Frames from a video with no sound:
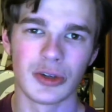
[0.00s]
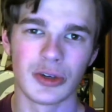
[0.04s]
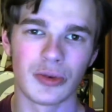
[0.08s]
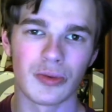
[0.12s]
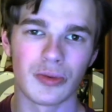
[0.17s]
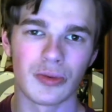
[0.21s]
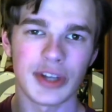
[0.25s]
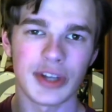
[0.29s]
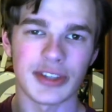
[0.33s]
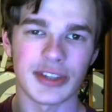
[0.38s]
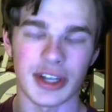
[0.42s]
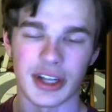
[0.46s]

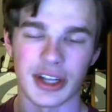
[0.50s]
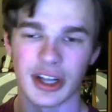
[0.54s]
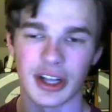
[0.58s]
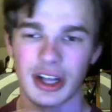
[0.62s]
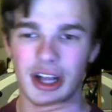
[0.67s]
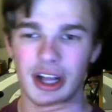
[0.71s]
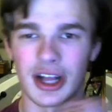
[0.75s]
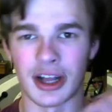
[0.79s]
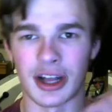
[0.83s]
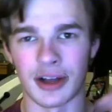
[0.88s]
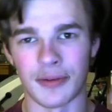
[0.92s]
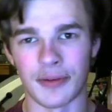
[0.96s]

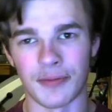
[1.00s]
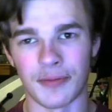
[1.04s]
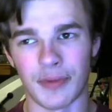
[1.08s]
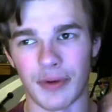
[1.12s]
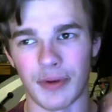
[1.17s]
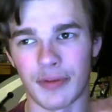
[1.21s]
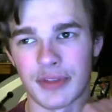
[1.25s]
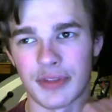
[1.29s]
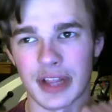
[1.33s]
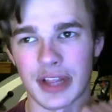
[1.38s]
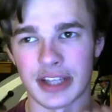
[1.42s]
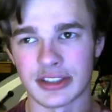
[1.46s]

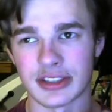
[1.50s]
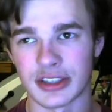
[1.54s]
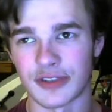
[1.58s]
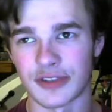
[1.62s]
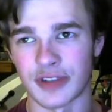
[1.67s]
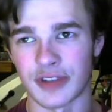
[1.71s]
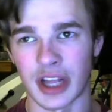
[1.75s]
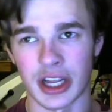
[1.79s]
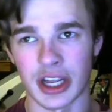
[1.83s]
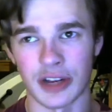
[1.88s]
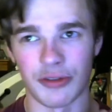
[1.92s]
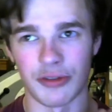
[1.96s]
There's
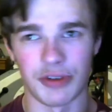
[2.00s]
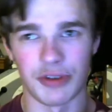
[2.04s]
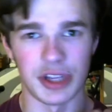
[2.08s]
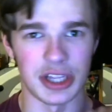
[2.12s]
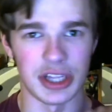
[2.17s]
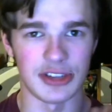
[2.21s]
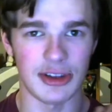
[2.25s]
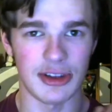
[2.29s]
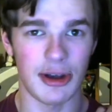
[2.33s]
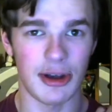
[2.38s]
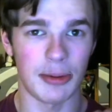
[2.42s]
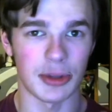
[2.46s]
nothing I can really
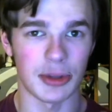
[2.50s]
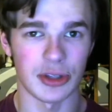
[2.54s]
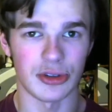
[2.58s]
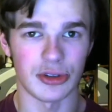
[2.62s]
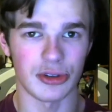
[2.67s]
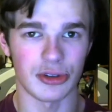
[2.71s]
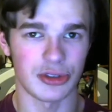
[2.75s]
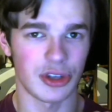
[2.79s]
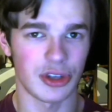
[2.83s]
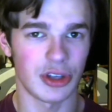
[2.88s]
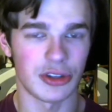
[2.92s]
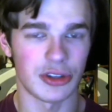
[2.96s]
say about the Doctor.